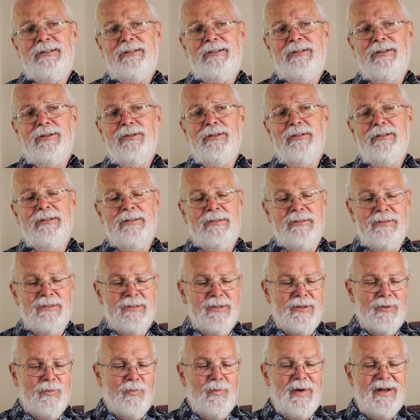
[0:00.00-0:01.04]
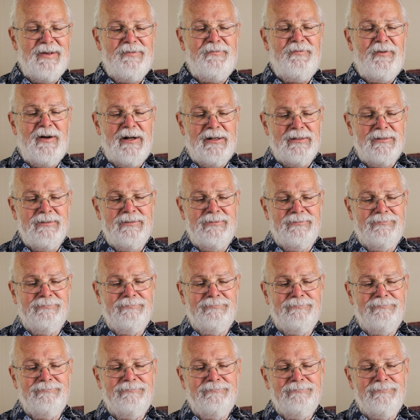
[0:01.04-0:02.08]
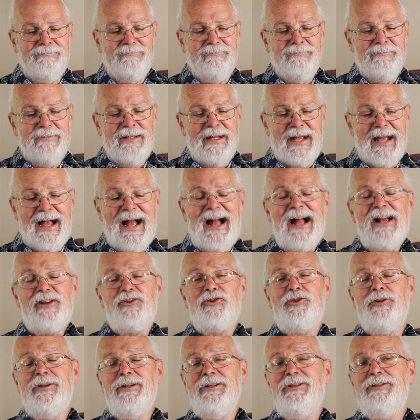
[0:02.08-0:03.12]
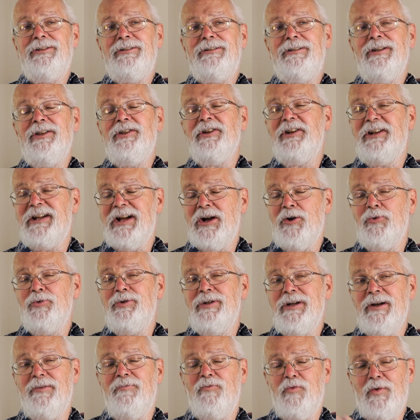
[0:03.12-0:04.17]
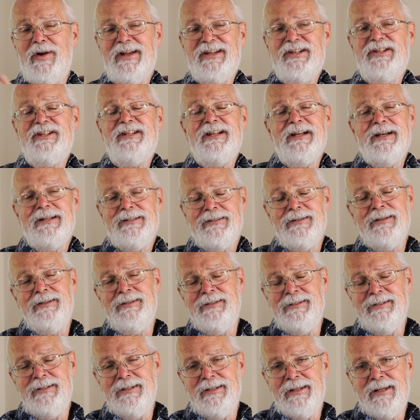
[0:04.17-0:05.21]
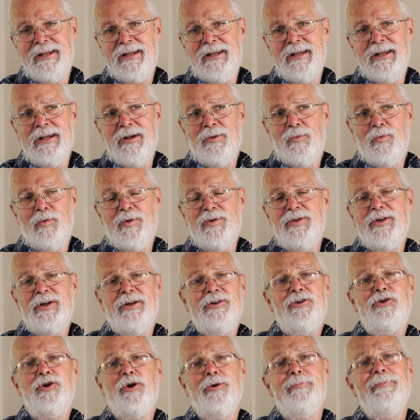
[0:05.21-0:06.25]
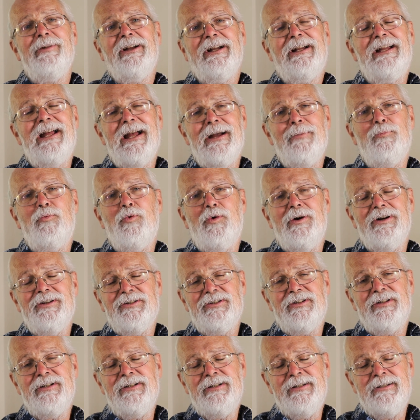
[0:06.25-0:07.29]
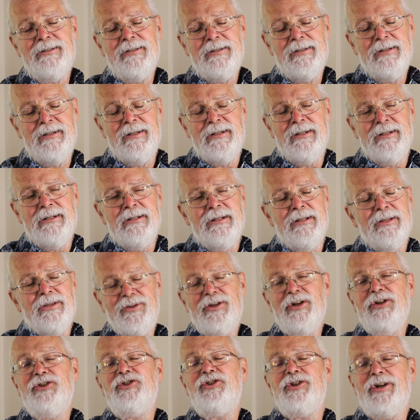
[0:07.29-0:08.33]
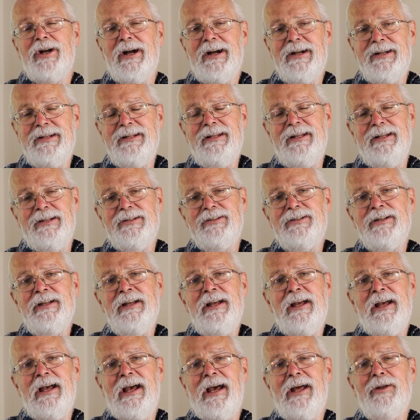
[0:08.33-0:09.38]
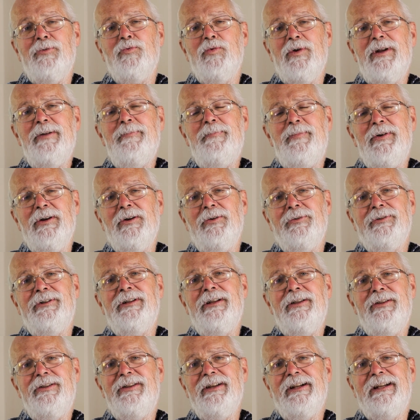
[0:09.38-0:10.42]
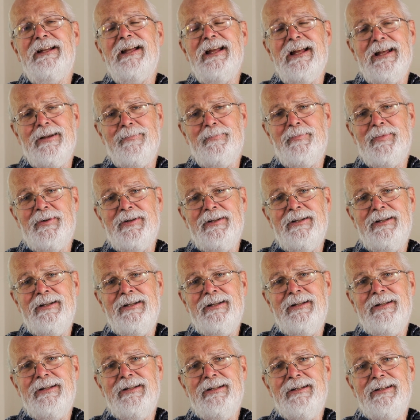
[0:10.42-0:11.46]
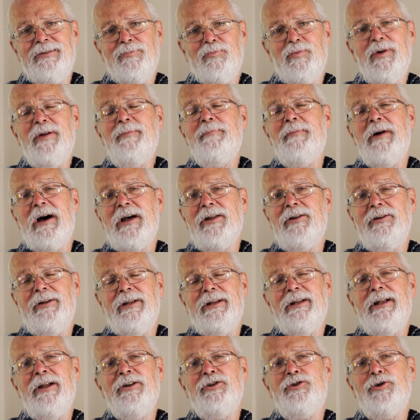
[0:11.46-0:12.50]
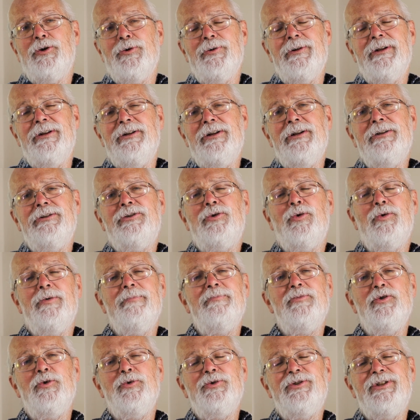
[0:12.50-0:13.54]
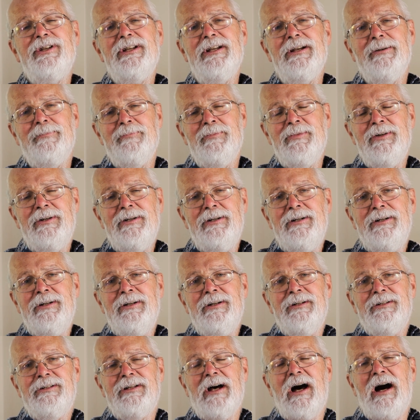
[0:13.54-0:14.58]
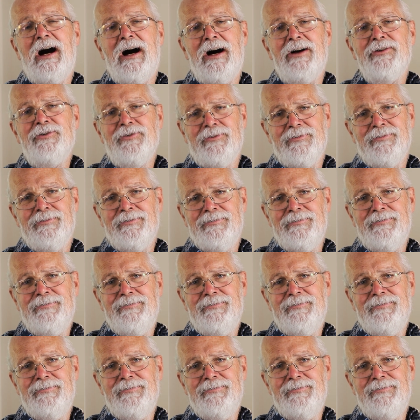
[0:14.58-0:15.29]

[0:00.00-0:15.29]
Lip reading: to Weifang, actually to the county of Weixian, where the internment camp was. The Chinese had rebuilt the camp, remodeled it, and turned it into a museum to honor